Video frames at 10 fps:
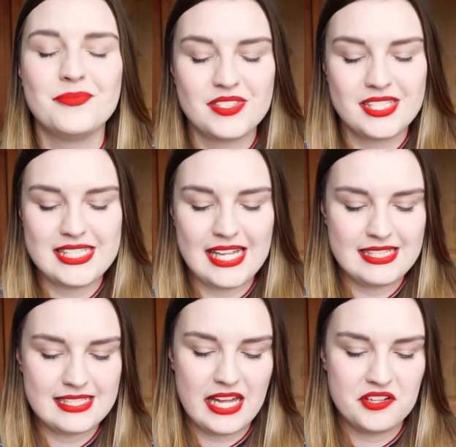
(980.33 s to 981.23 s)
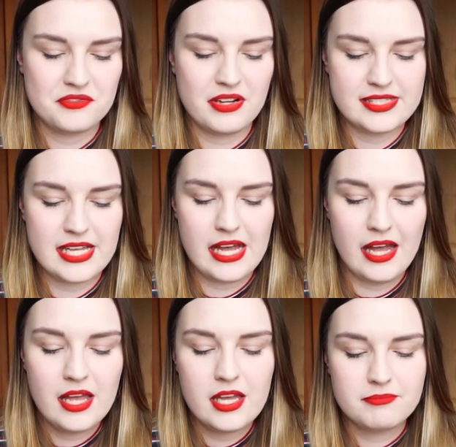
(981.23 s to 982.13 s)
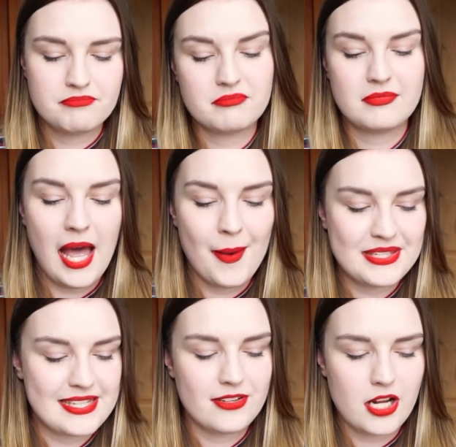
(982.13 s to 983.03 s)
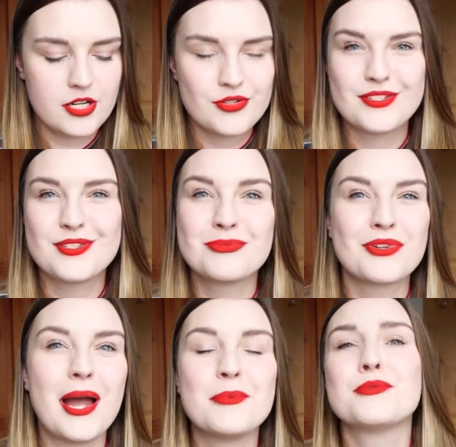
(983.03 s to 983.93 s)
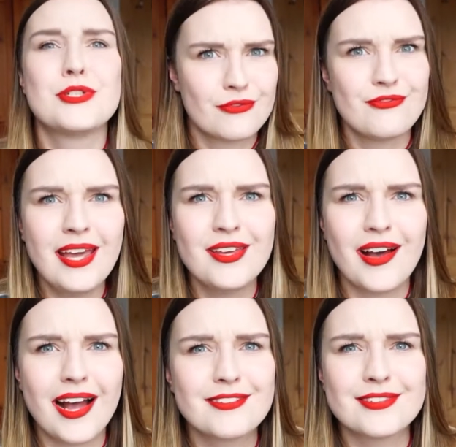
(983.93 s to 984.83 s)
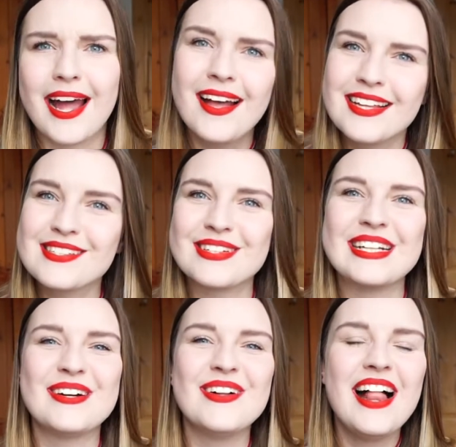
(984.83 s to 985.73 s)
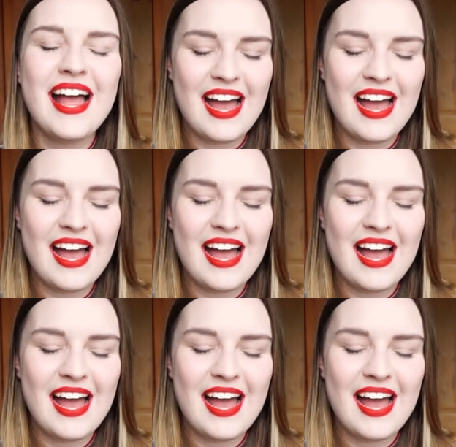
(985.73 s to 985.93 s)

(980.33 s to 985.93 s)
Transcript: She sent this kind of as a happy 700 subscribers, which thank you guys for that, that's really cool.